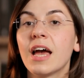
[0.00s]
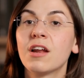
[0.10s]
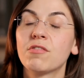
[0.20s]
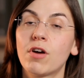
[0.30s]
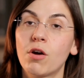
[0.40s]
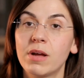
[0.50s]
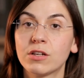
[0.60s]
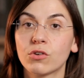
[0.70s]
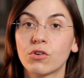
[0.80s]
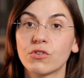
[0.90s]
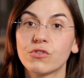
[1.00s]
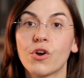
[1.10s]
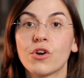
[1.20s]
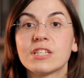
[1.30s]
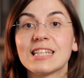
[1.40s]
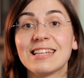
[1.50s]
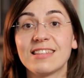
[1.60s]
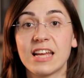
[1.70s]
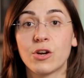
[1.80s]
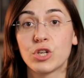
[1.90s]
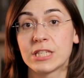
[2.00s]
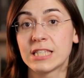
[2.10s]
and environmental concerns in the energy